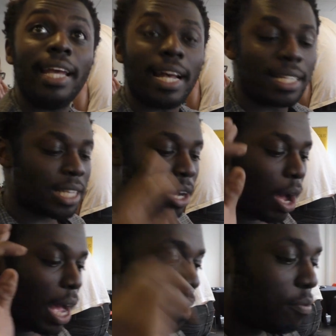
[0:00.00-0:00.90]
Yeah, so
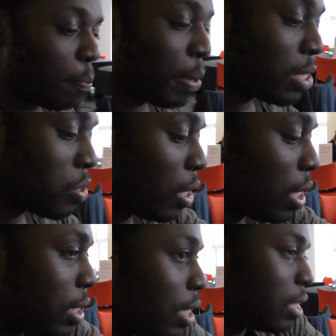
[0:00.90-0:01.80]
I'm the pixel
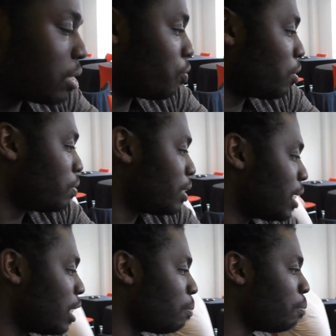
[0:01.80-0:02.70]
artist for the
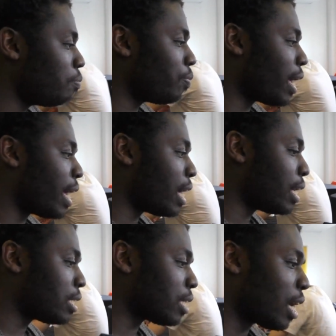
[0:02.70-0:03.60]
team,
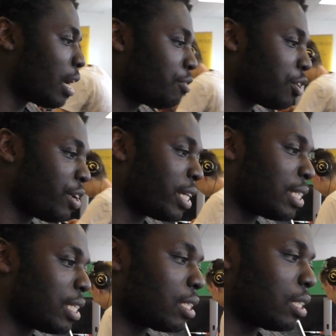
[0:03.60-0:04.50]
and I've
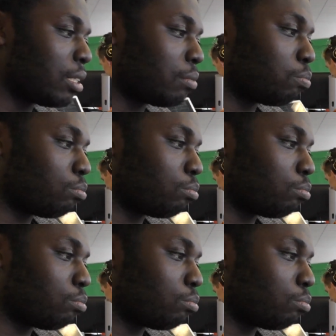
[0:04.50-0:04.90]
created a